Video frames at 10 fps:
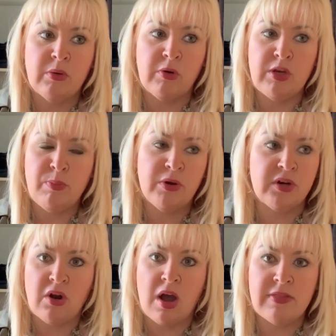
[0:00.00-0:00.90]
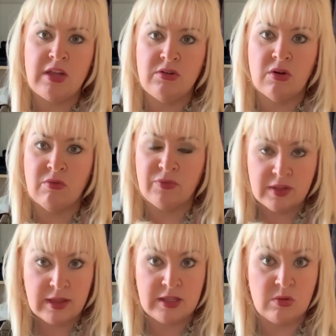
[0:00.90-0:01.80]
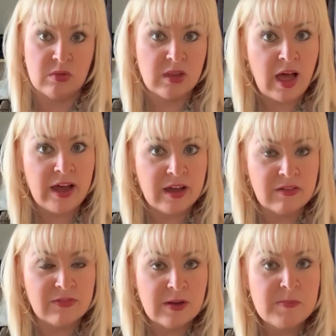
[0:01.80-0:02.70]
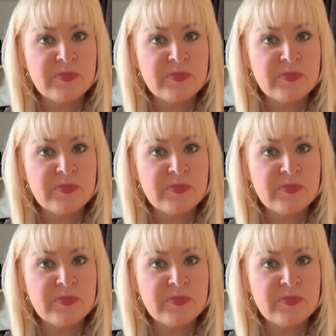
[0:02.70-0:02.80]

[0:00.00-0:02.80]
when you put it on that you don't feel like you love,